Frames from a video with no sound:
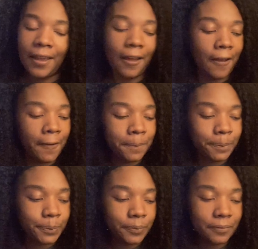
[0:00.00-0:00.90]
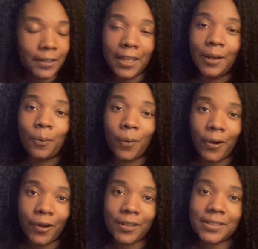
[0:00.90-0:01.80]
And it
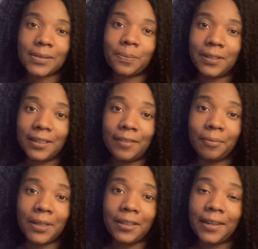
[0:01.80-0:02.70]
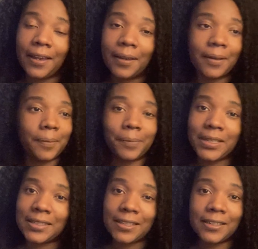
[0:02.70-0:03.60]
works, believe me. Like,
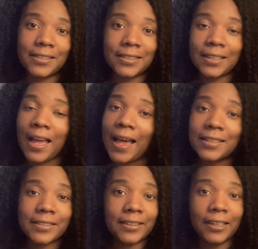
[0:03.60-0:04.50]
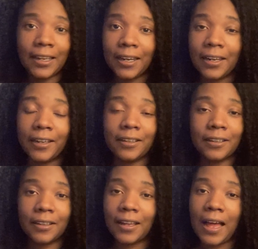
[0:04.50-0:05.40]
my son is constantly getting
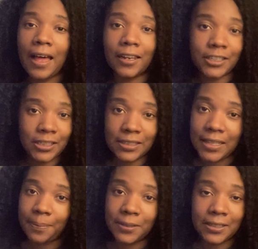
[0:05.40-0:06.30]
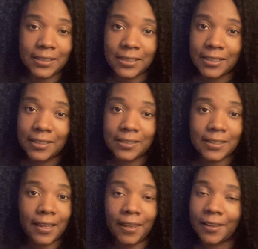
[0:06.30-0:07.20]
college acceptances,
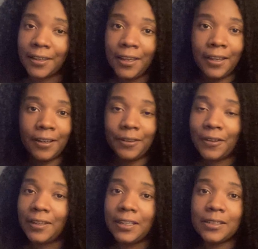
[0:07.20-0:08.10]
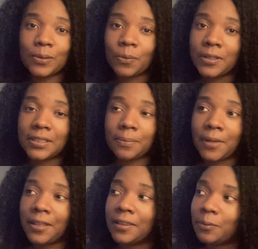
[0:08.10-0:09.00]
like, at least once a
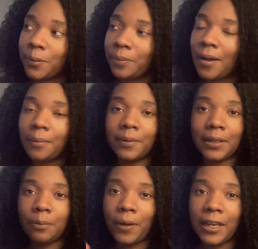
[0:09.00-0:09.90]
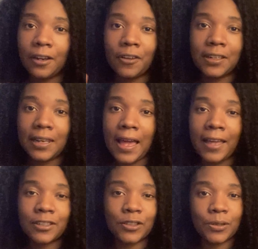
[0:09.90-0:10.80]
month. We're probably waiting on the
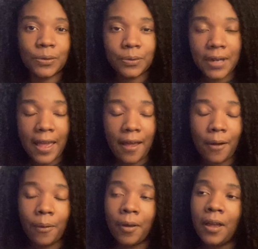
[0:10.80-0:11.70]
last 2 now.